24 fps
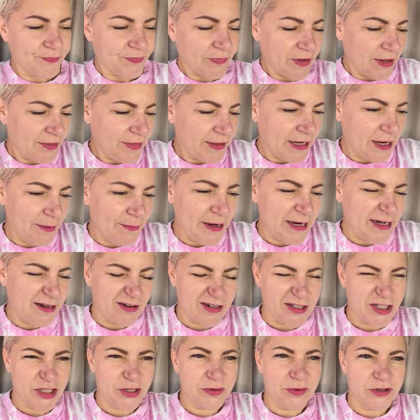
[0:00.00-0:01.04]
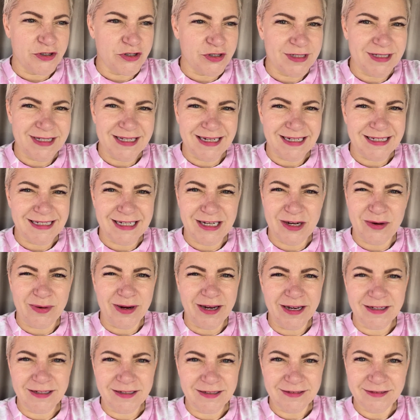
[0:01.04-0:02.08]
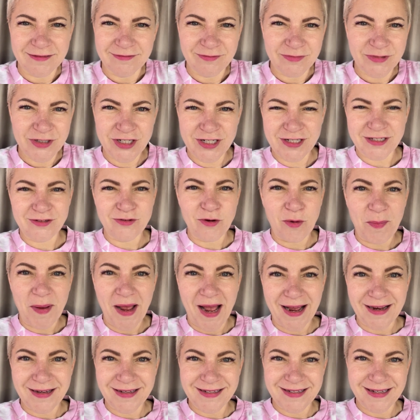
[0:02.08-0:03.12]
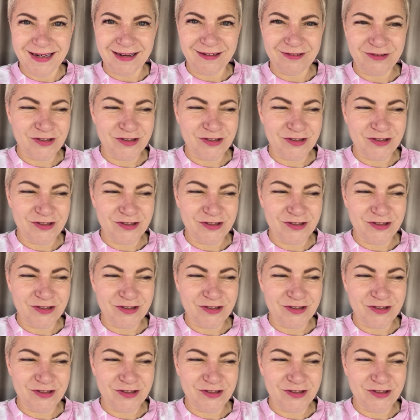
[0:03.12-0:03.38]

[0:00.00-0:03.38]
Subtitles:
I think I made like 260 quid, which is not bad, is it?